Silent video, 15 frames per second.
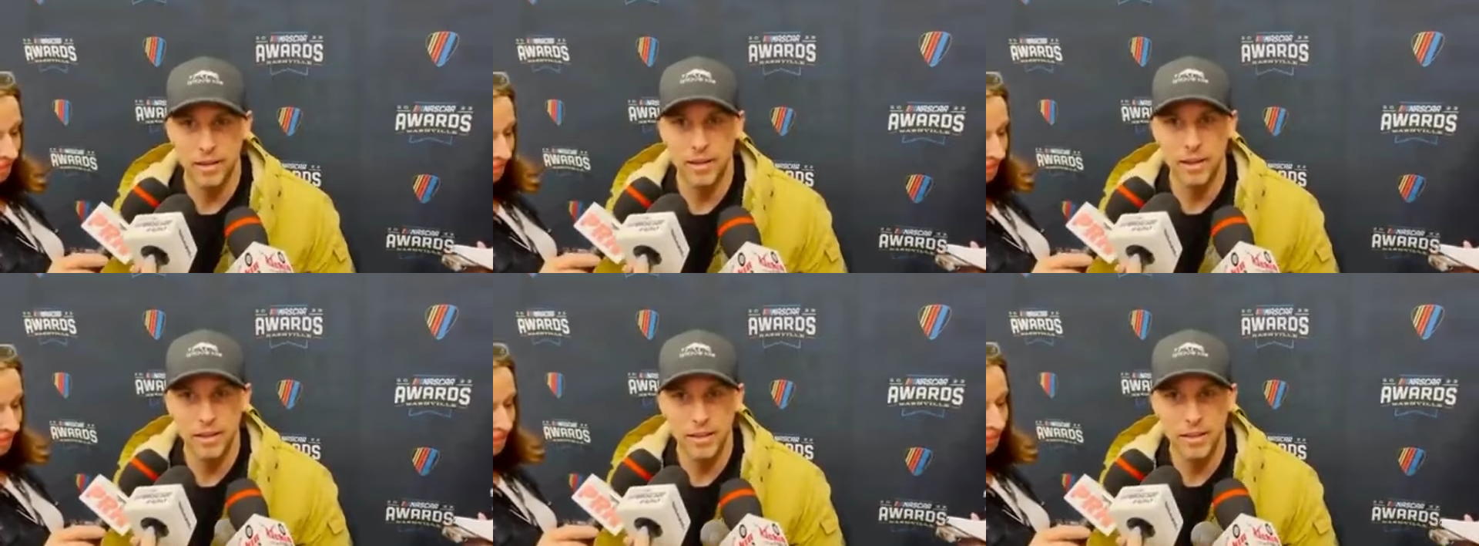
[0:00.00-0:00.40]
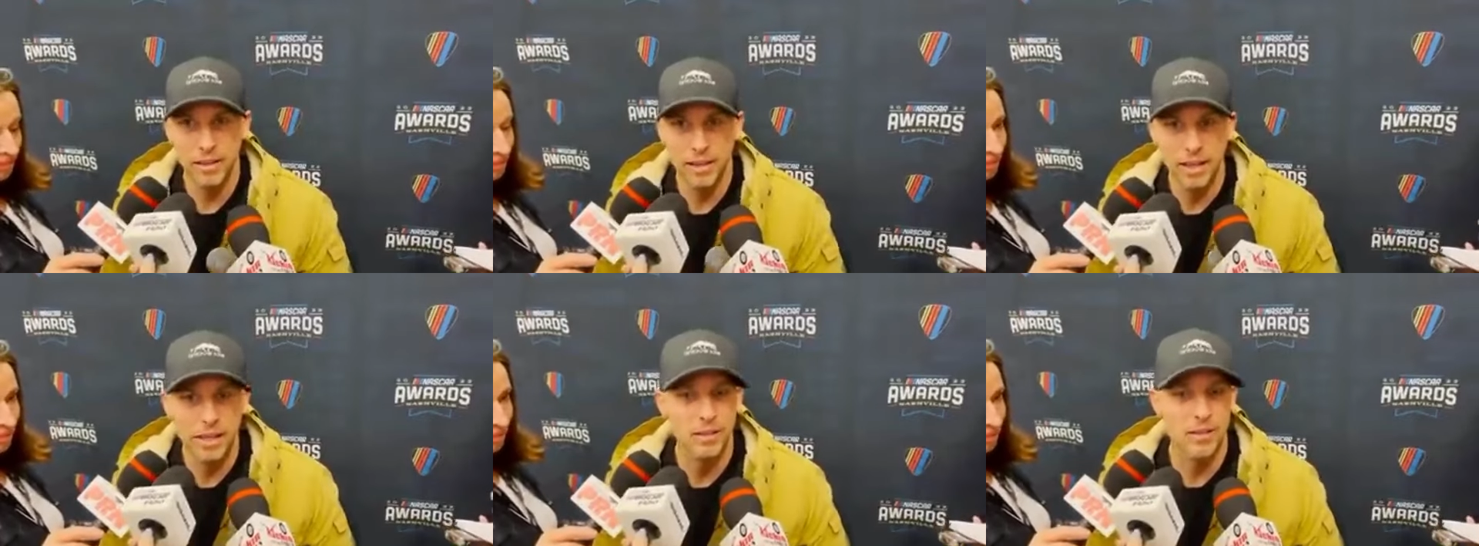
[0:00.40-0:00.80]
it
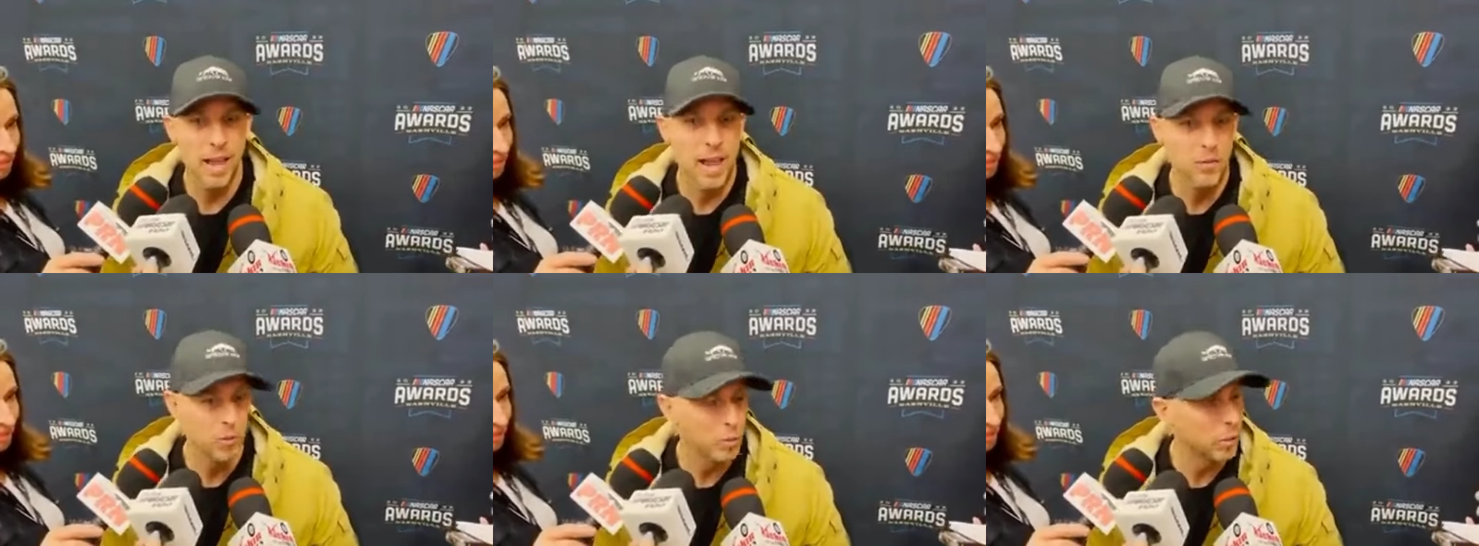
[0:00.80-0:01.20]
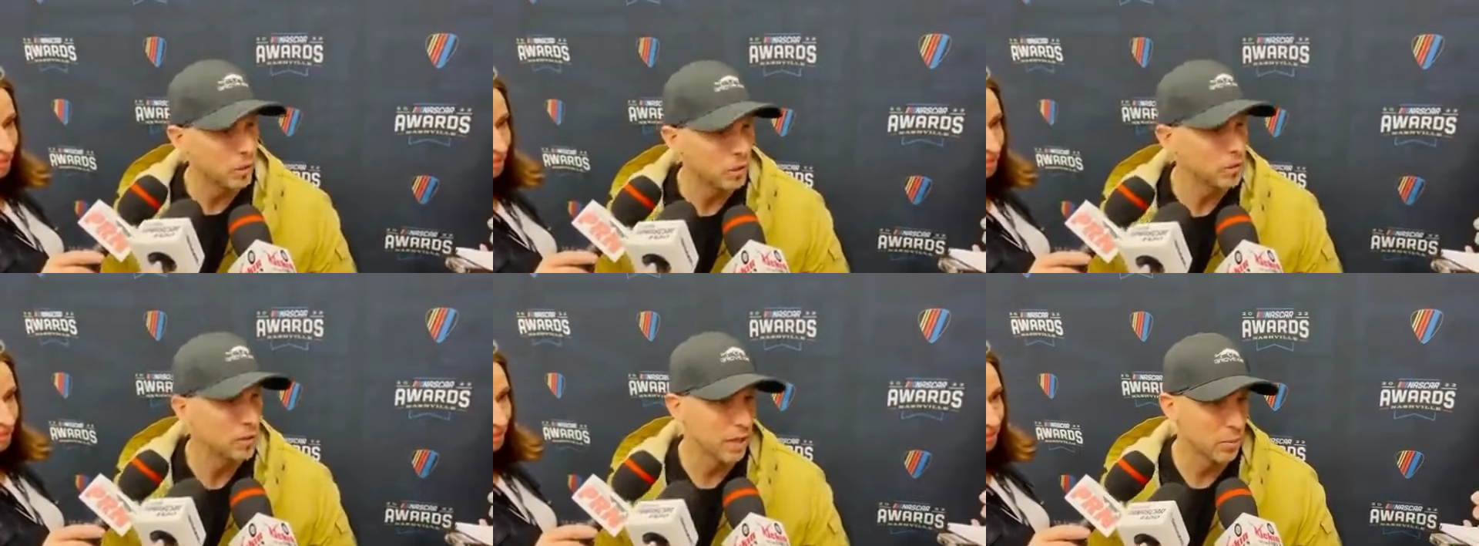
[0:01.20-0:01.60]
needs to have a
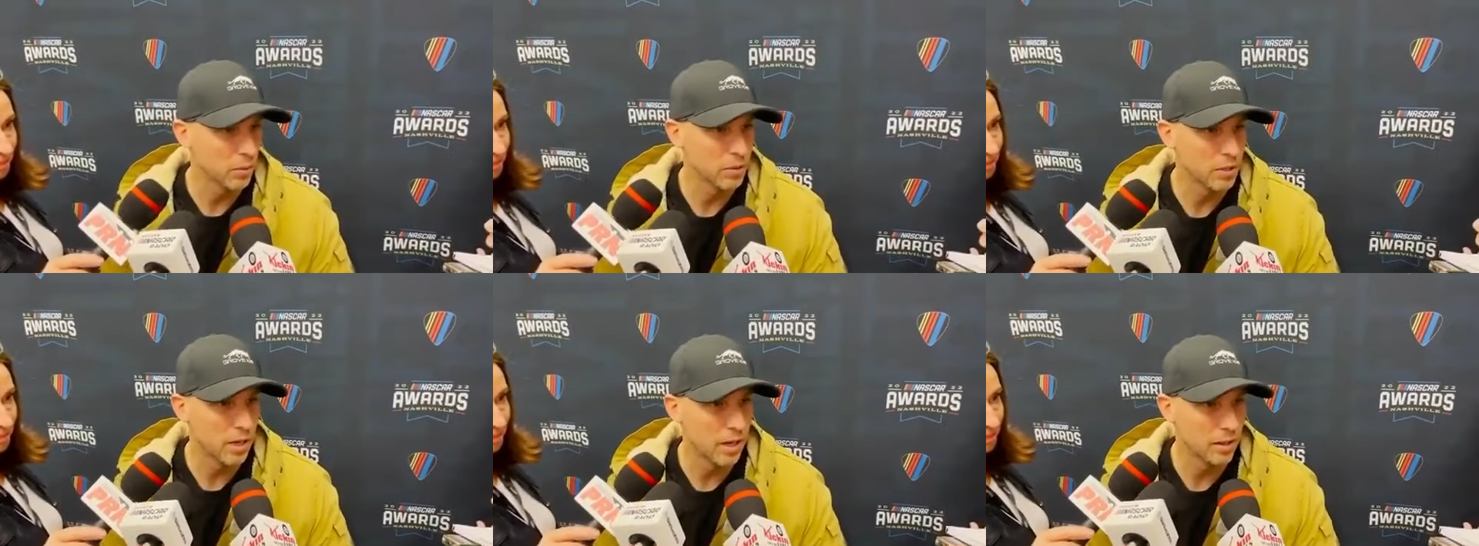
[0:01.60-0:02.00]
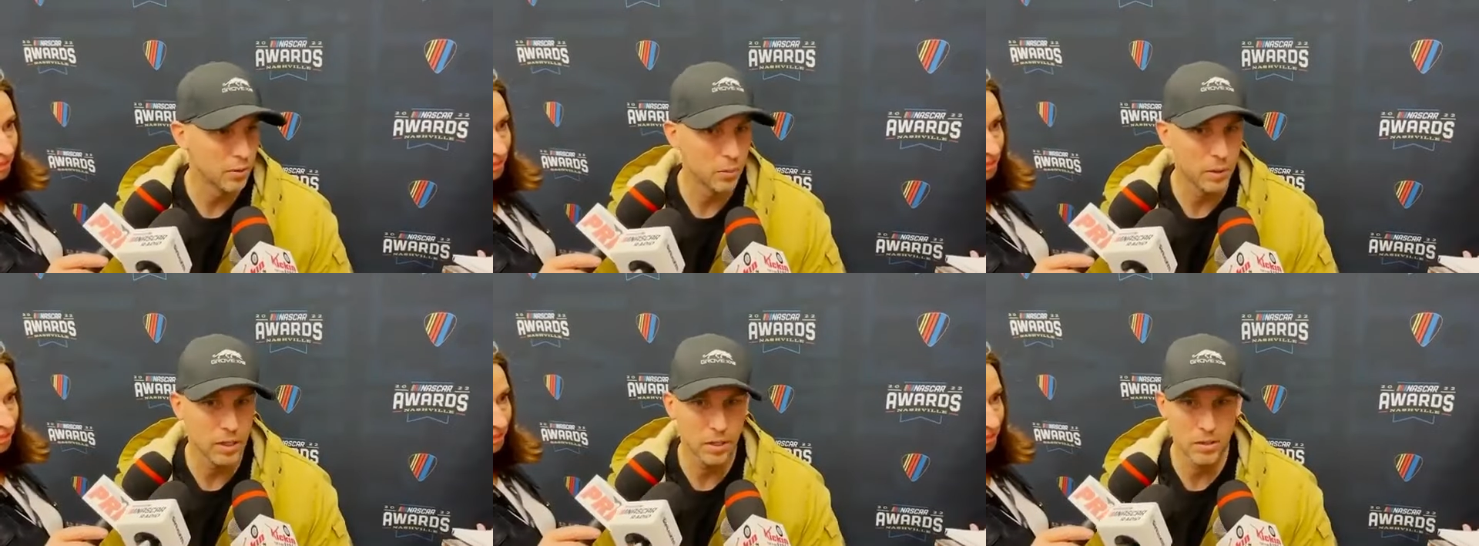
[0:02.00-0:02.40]
bigger sample
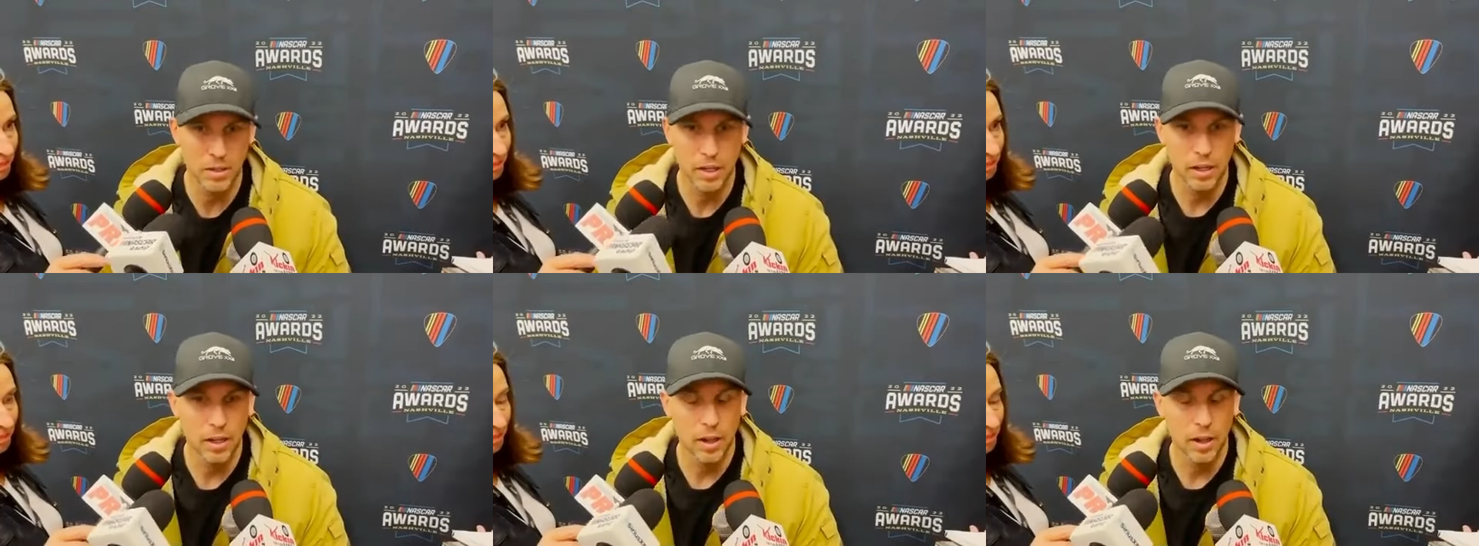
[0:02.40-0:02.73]
size because